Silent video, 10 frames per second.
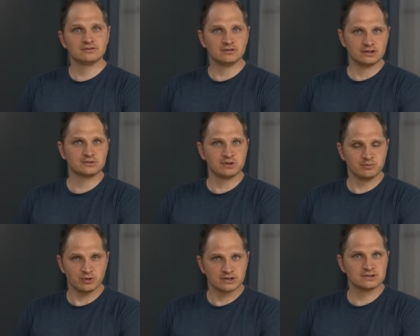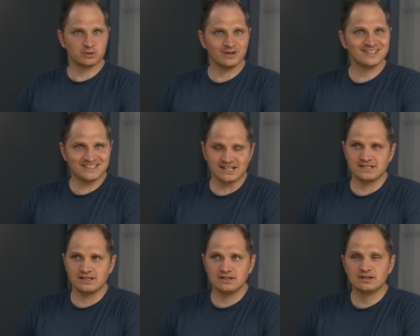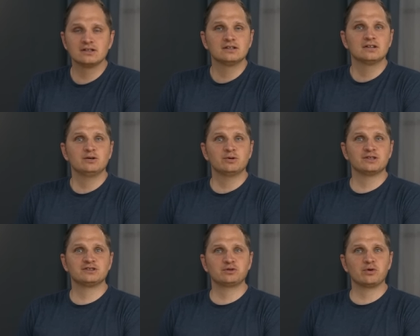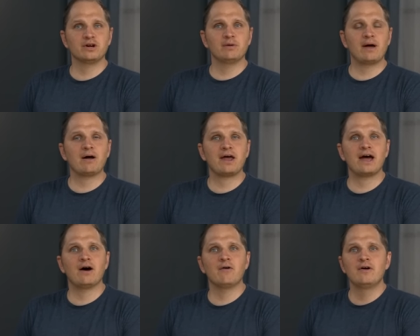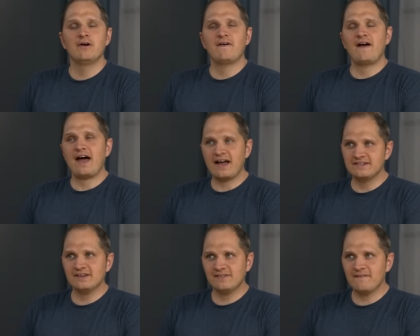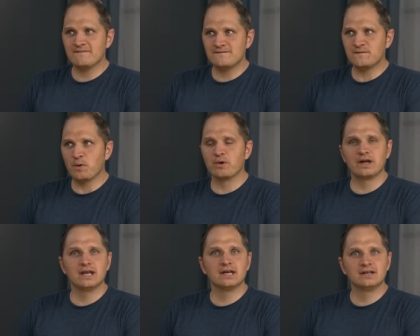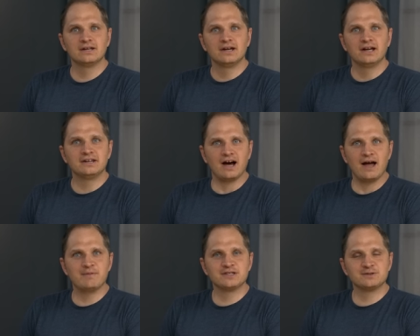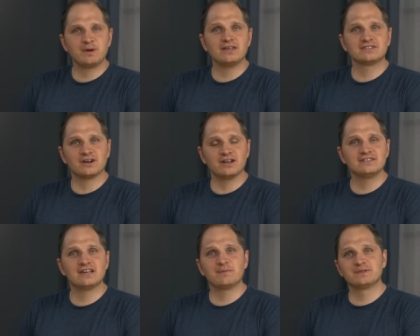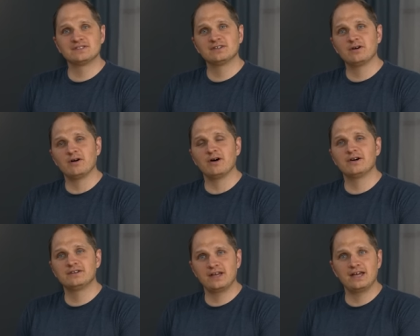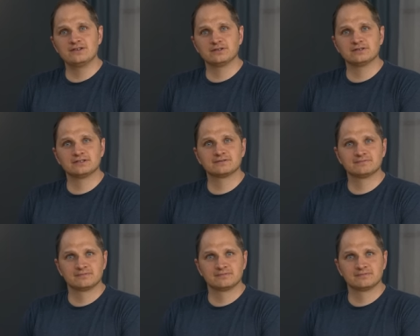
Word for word: our Swedenborg story section with a story about how just how foreign time and space concepts are to angels.